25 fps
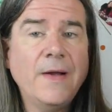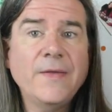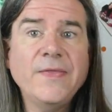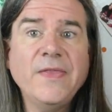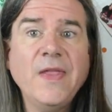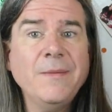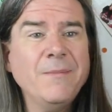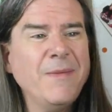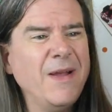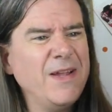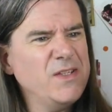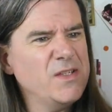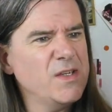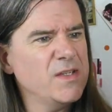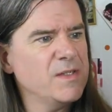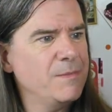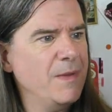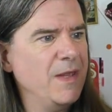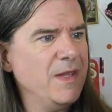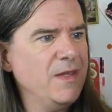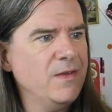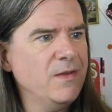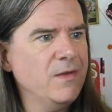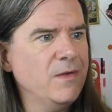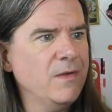They might just
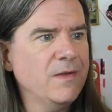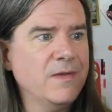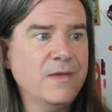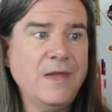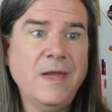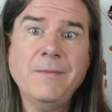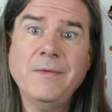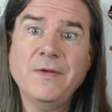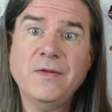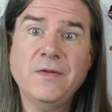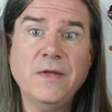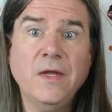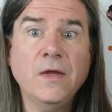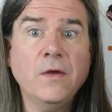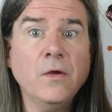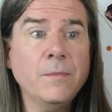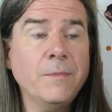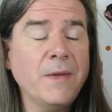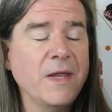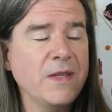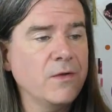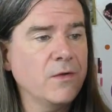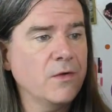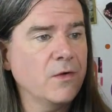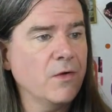make you, they could
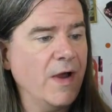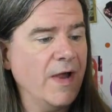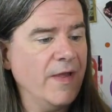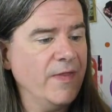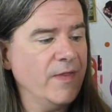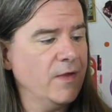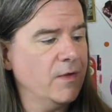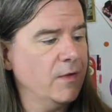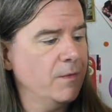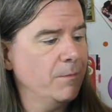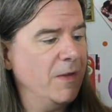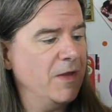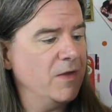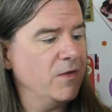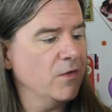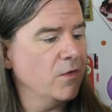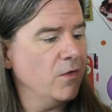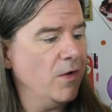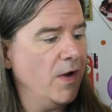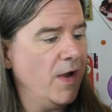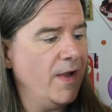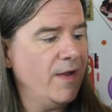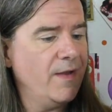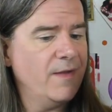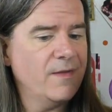make you cry. They could make you
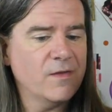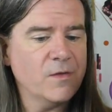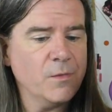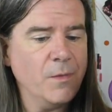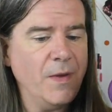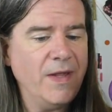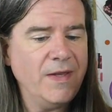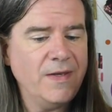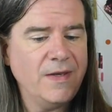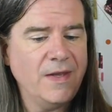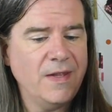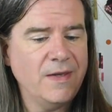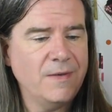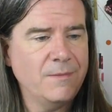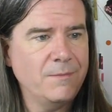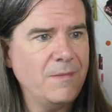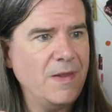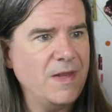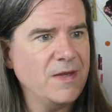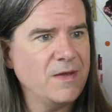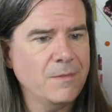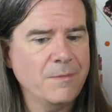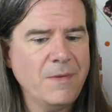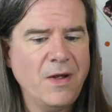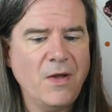cry and sweat and
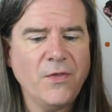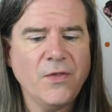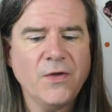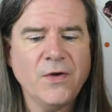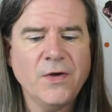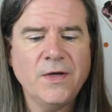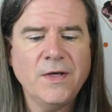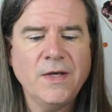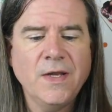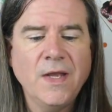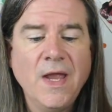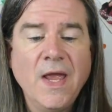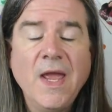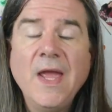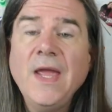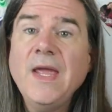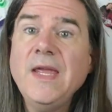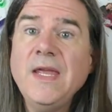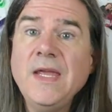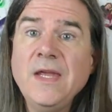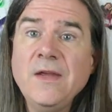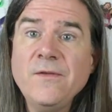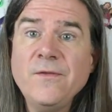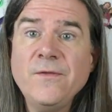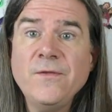make your mouth hurt.
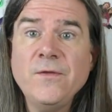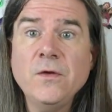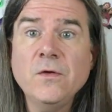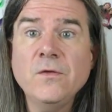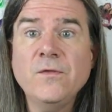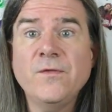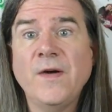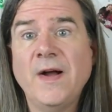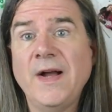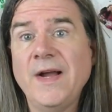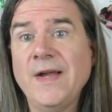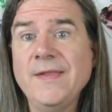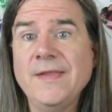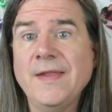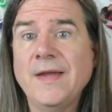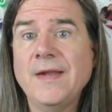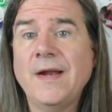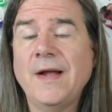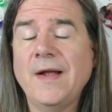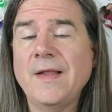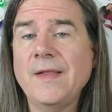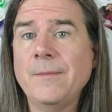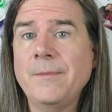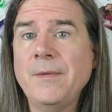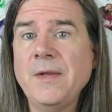If you find that
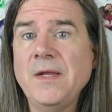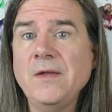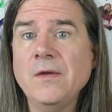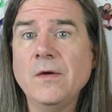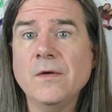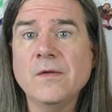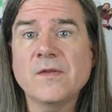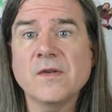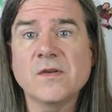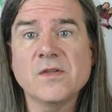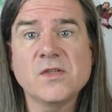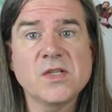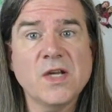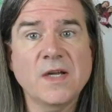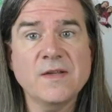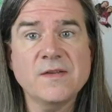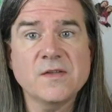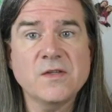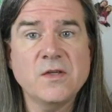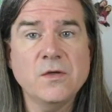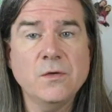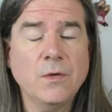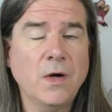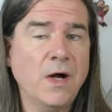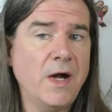jalapenos are
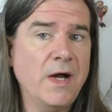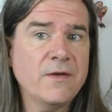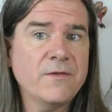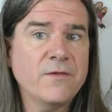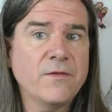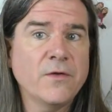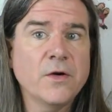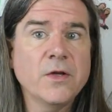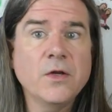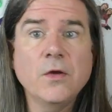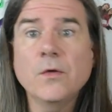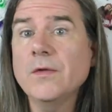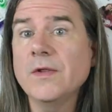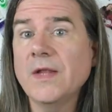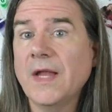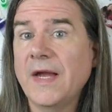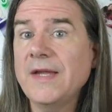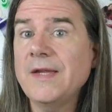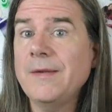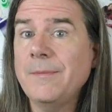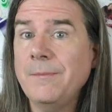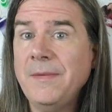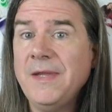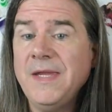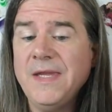just too hot for you,
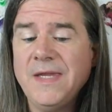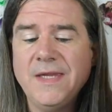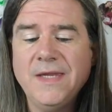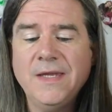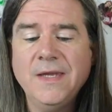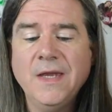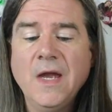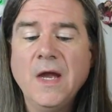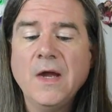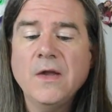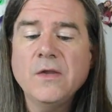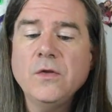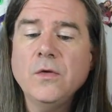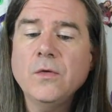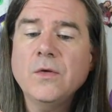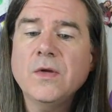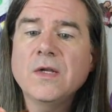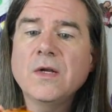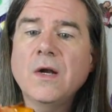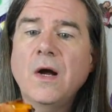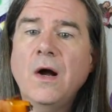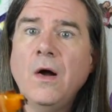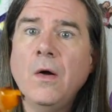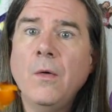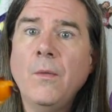like me, you
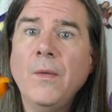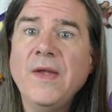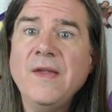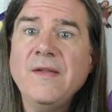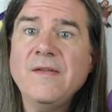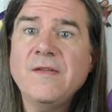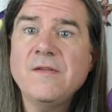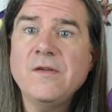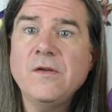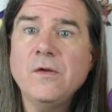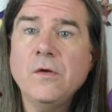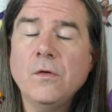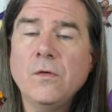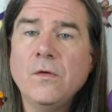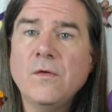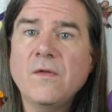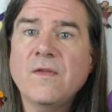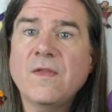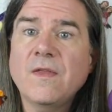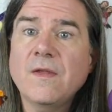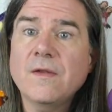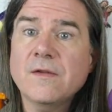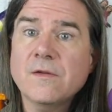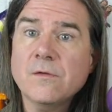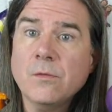can always
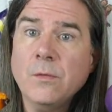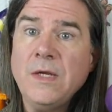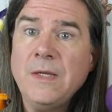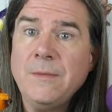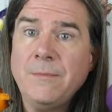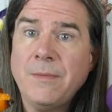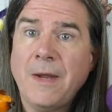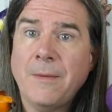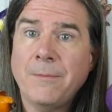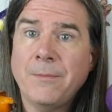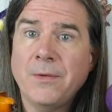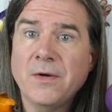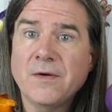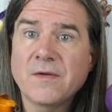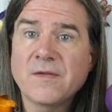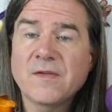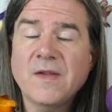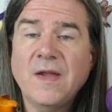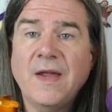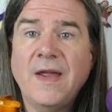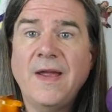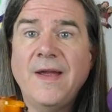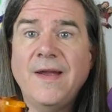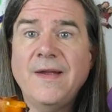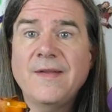use the sweet peppers.
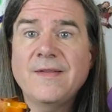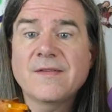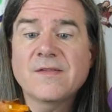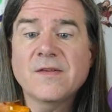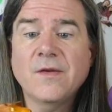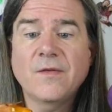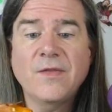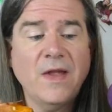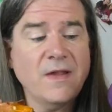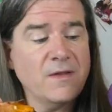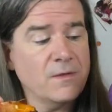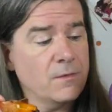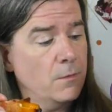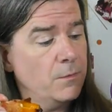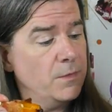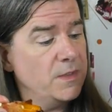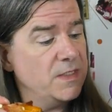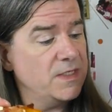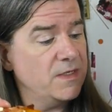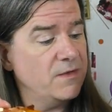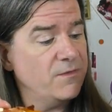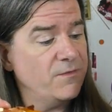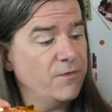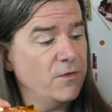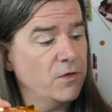And so that's what we
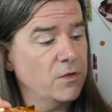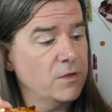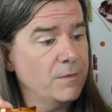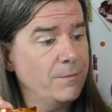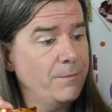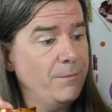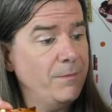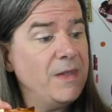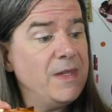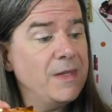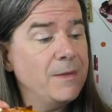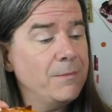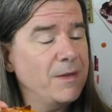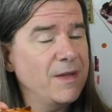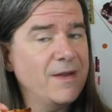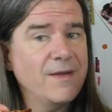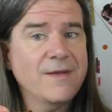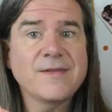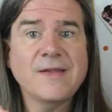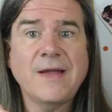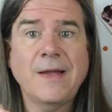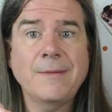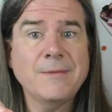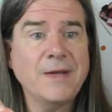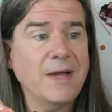did for me
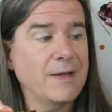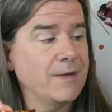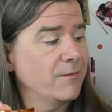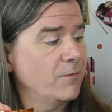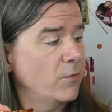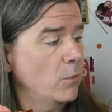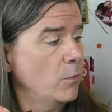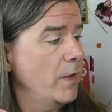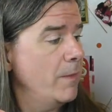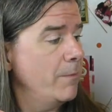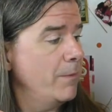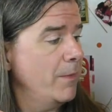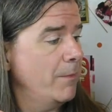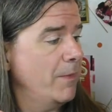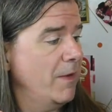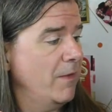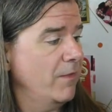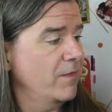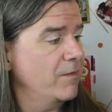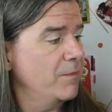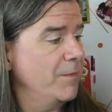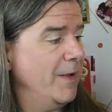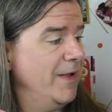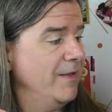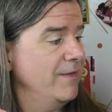because I'm kind of a wimp
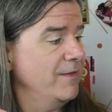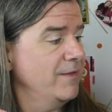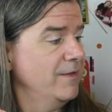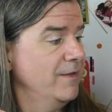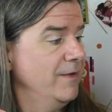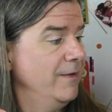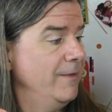about spice.